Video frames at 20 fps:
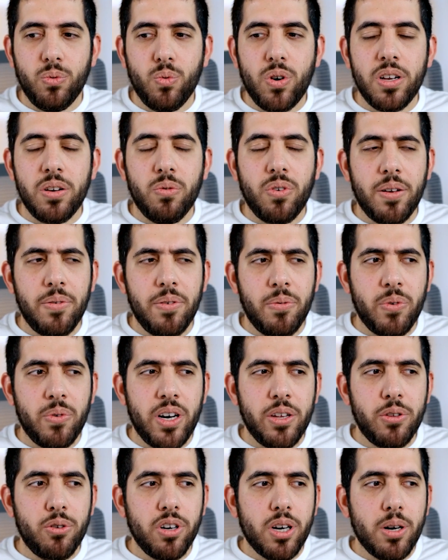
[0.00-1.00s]
One, I mean,
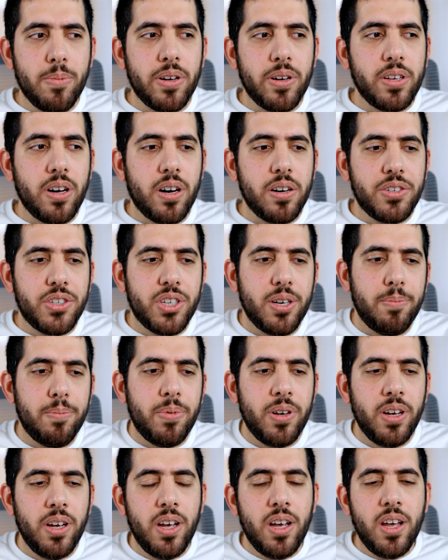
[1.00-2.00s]
when I talk about
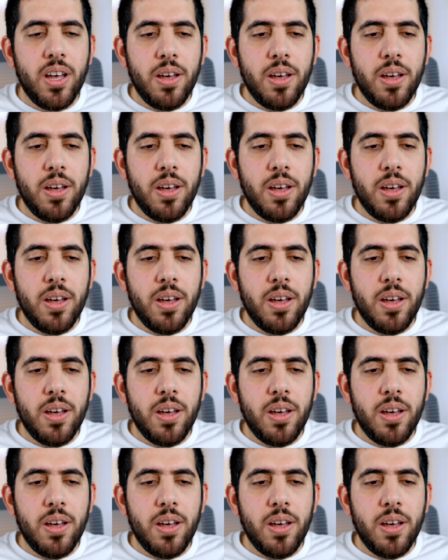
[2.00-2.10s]
hardship,